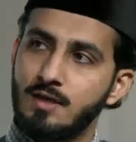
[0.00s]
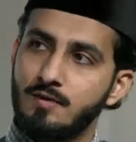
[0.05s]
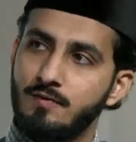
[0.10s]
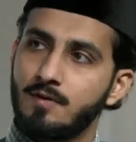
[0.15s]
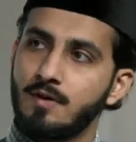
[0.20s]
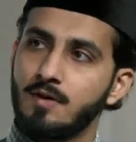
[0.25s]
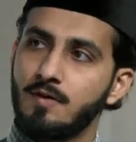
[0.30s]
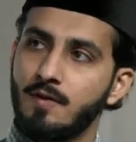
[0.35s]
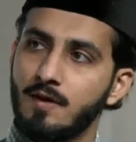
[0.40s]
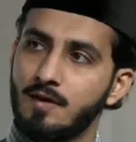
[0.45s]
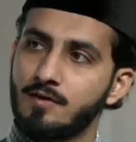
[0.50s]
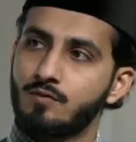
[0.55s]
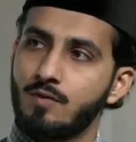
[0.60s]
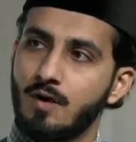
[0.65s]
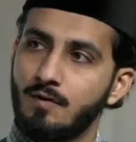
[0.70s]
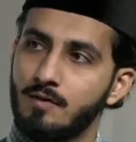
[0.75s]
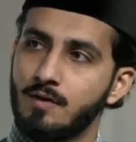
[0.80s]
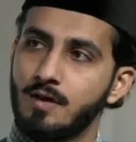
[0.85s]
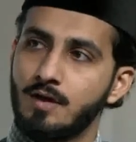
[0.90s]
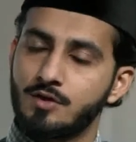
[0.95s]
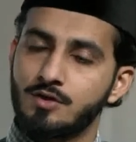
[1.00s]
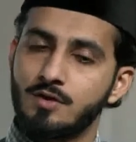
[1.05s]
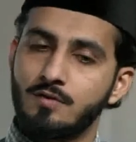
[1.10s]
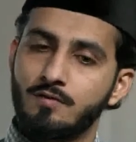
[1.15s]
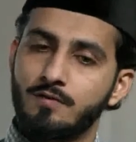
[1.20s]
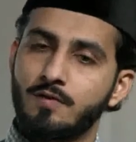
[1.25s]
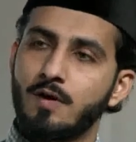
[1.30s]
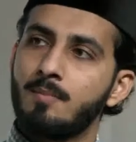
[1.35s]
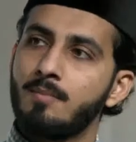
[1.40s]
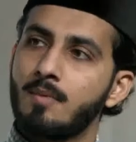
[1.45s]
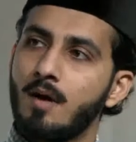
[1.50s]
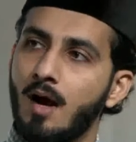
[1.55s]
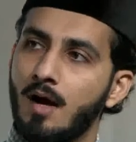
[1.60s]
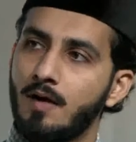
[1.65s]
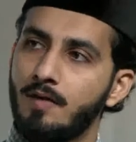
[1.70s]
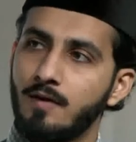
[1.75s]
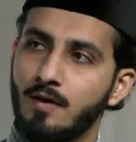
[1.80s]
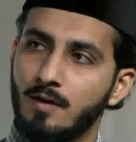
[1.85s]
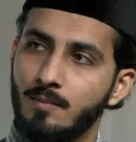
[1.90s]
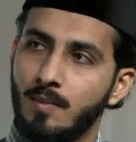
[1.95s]
received this revelation from
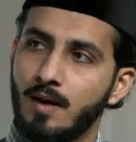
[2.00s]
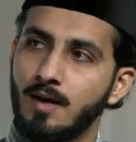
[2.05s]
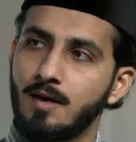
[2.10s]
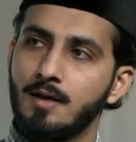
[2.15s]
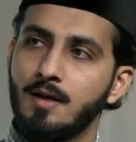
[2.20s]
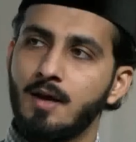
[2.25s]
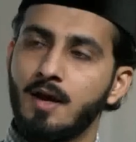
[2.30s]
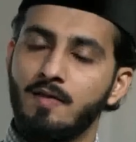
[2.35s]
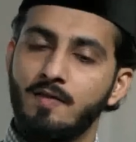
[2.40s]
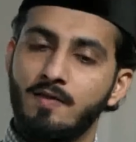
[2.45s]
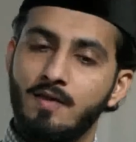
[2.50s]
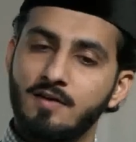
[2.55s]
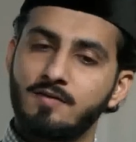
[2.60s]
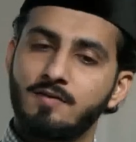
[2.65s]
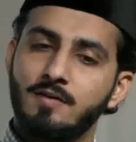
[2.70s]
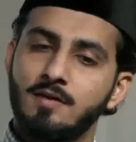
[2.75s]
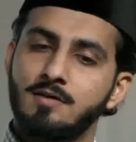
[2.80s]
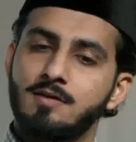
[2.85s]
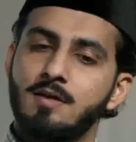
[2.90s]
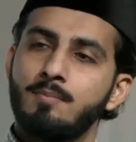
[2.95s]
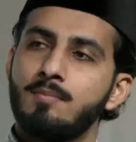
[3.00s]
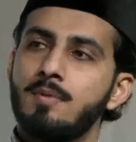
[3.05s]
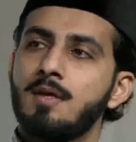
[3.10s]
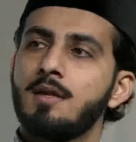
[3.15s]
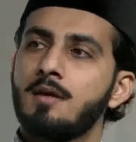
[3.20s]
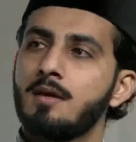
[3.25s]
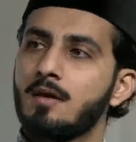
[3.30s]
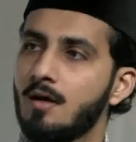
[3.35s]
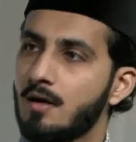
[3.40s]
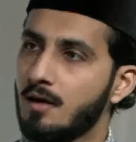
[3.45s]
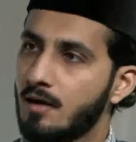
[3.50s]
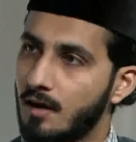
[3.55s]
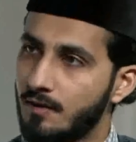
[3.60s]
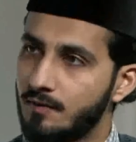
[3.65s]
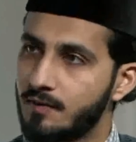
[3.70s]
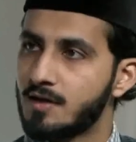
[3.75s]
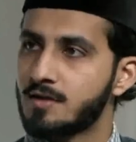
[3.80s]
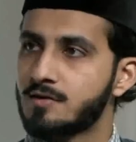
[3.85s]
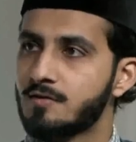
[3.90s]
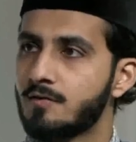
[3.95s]
God the Almighty, and this is the meaning
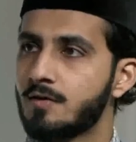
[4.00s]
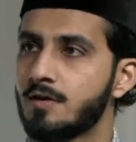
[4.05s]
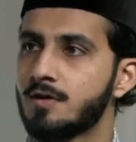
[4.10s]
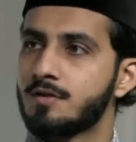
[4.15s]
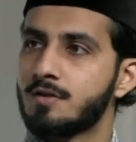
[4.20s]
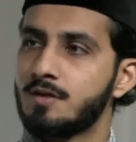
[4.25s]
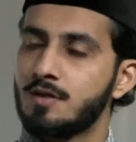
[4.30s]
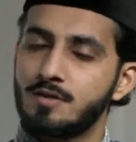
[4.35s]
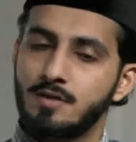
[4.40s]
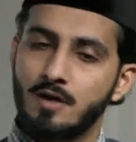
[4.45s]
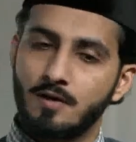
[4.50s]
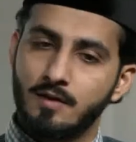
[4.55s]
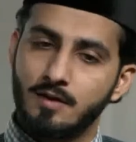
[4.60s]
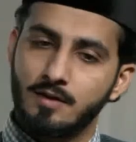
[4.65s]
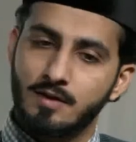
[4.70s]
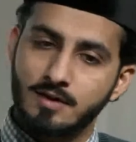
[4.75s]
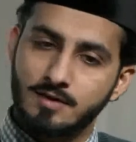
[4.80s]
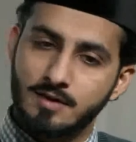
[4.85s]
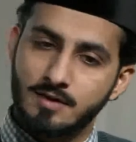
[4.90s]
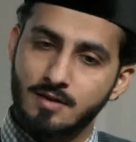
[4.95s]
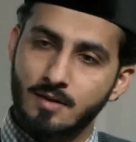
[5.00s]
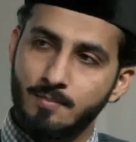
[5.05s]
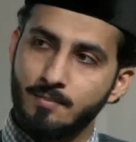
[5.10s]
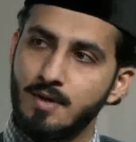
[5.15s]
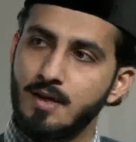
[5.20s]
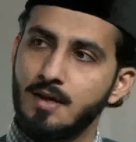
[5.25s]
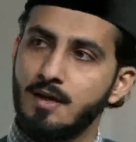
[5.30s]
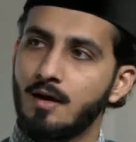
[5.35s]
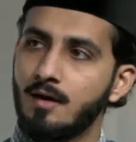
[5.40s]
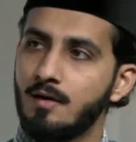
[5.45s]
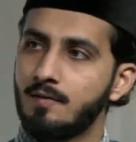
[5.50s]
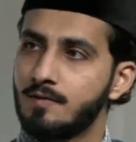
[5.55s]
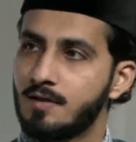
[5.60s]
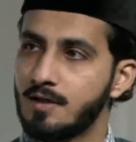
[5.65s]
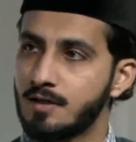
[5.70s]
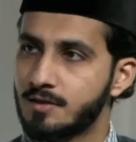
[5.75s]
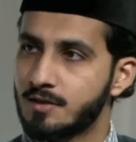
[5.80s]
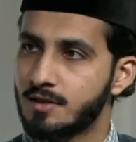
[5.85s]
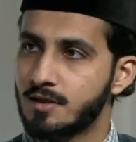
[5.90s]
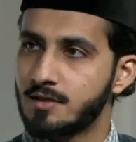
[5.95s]
of this verse. This is the meaning
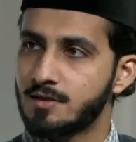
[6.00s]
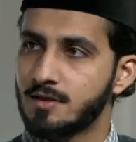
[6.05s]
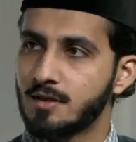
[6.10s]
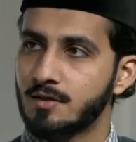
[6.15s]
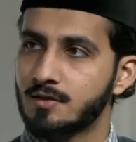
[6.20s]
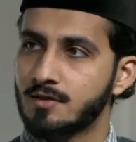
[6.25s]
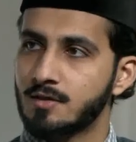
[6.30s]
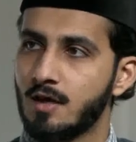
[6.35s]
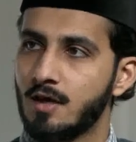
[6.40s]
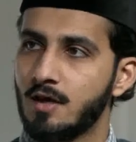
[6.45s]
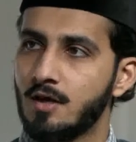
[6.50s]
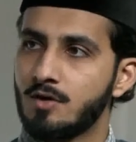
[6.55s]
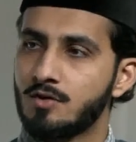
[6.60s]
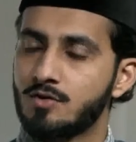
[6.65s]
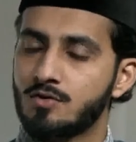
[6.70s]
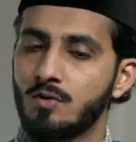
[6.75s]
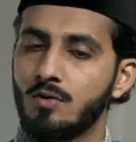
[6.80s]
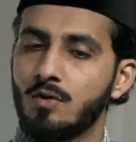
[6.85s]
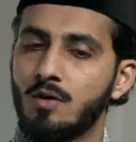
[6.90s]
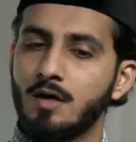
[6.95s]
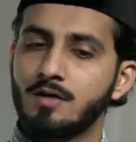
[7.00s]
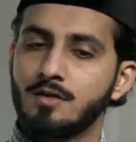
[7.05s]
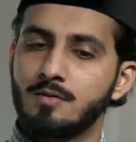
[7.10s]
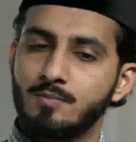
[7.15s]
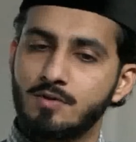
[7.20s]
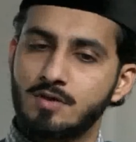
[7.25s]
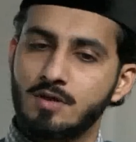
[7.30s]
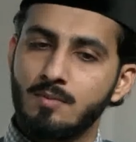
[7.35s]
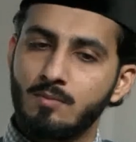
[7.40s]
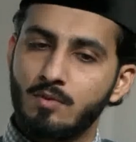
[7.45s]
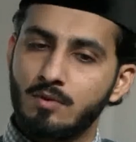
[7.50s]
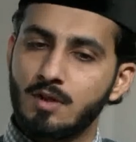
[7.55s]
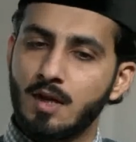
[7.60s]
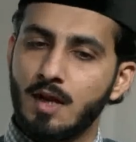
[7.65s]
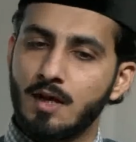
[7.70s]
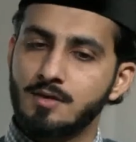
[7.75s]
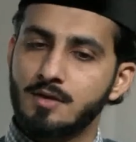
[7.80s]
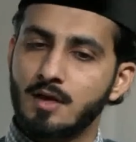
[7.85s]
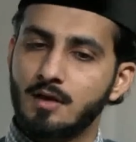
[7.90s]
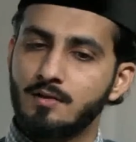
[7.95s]
of these teachings. So Hazrat Masih
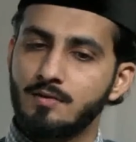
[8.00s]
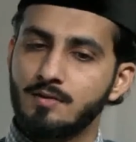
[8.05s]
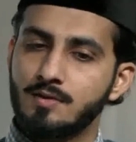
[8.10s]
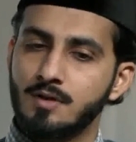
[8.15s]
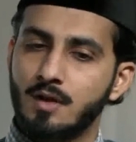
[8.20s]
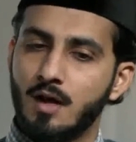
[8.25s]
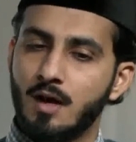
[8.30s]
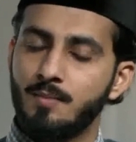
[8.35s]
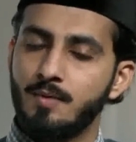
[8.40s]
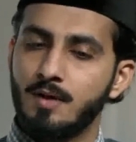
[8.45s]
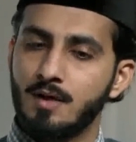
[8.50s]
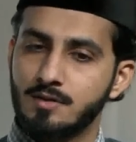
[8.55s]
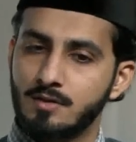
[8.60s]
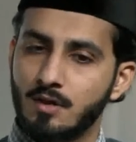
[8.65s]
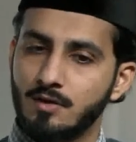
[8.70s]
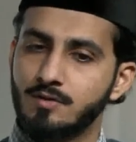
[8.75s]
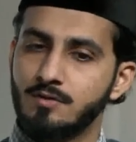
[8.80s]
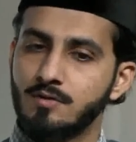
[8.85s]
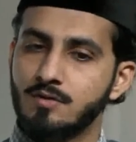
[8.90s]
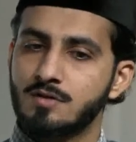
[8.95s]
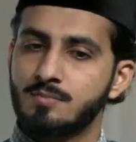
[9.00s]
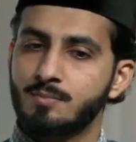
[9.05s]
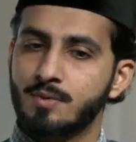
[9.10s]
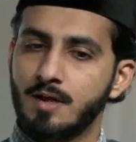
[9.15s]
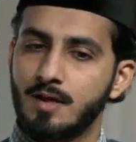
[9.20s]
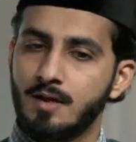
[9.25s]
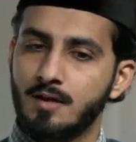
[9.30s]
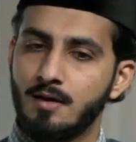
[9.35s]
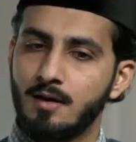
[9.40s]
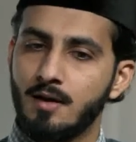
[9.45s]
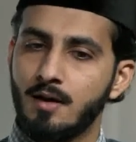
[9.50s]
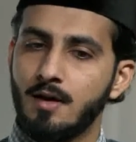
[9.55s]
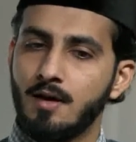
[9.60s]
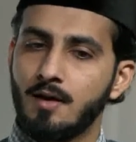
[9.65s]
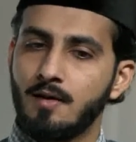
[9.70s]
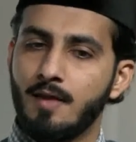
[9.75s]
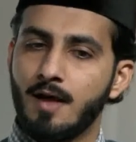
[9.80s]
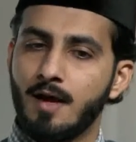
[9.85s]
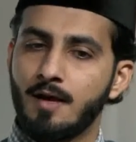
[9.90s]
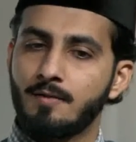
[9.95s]
Maud alayhi salatu wasalam, He has also explained
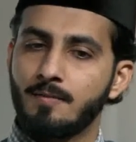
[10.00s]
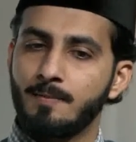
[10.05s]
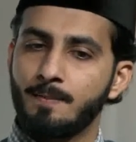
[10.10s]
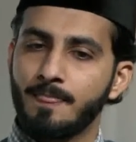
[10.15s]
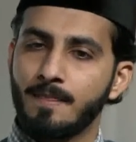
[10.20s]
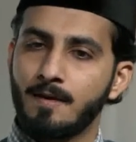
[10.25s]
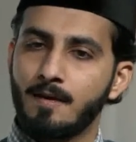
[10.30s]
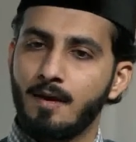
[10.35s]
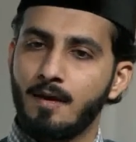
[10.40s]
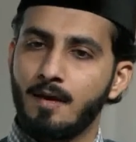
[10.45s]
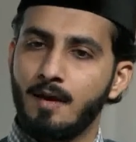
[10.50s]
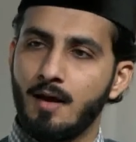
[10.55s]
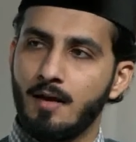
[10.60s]
that